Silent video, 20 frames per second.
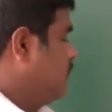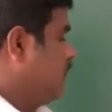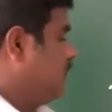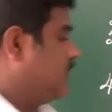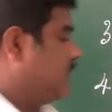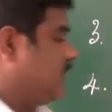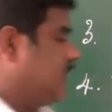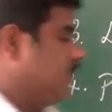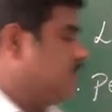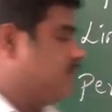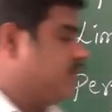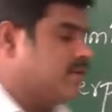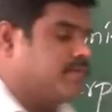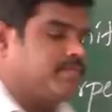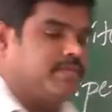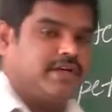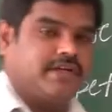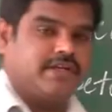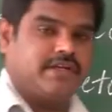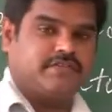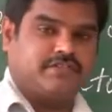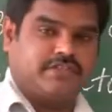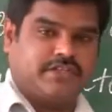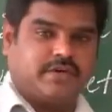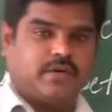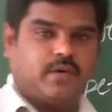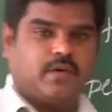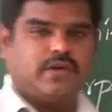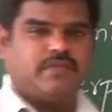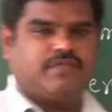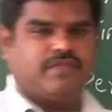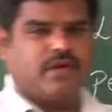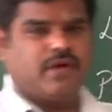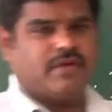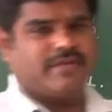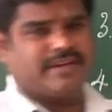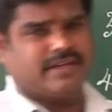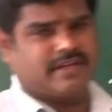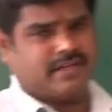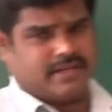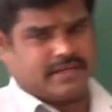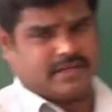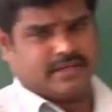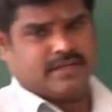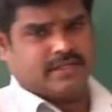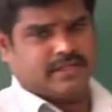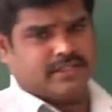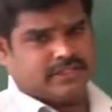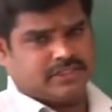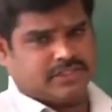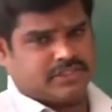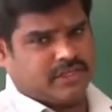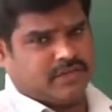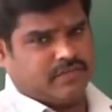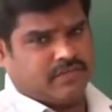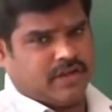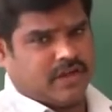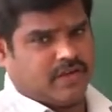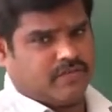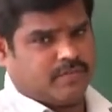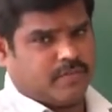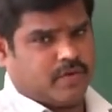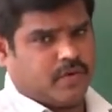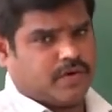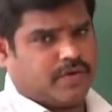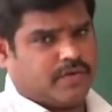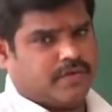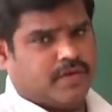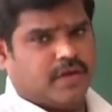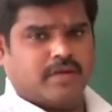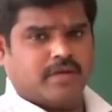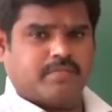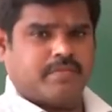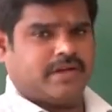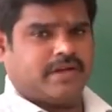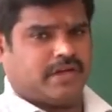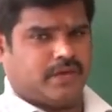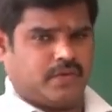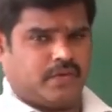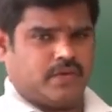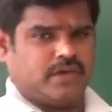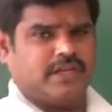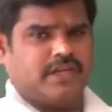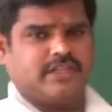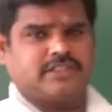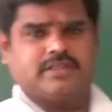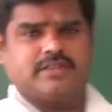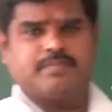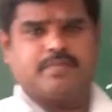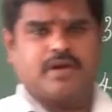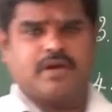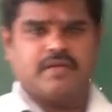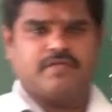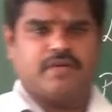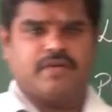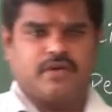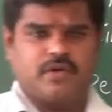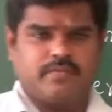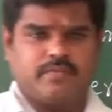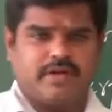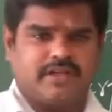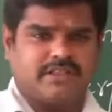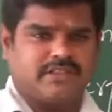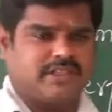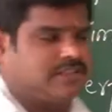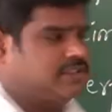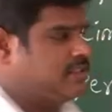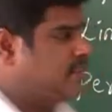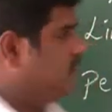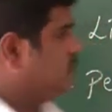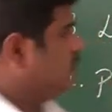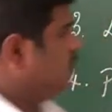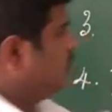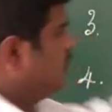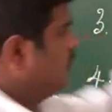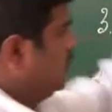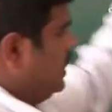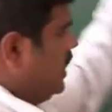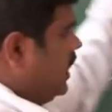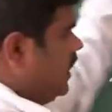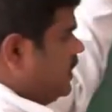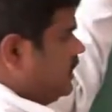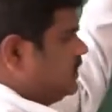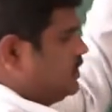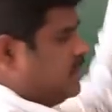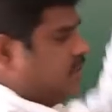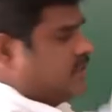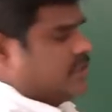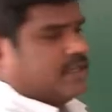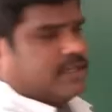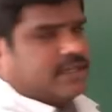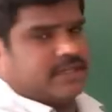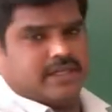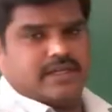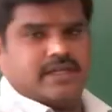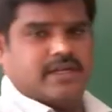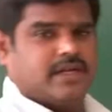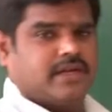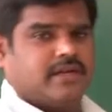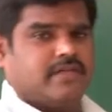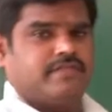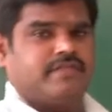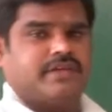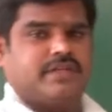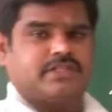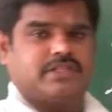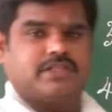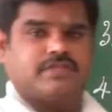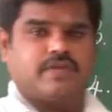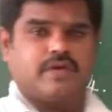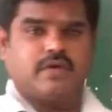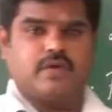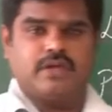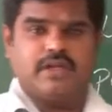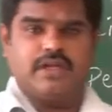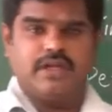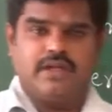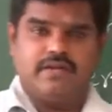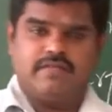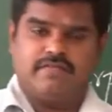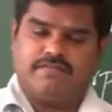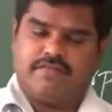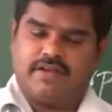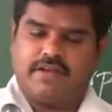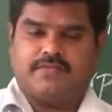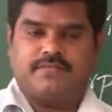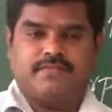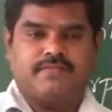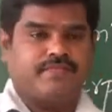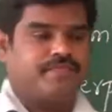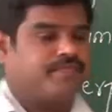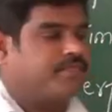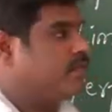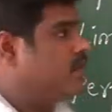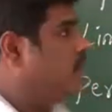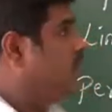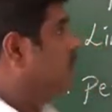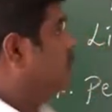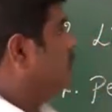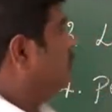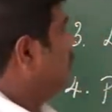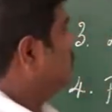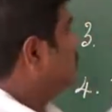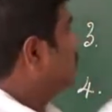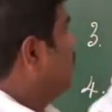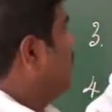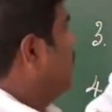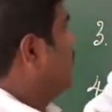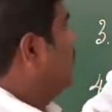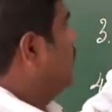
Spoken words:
transferability of share. Only few are written. Still we have more, but only it's important for 2 marks. That's the reason only I restricted features for only 5. First one,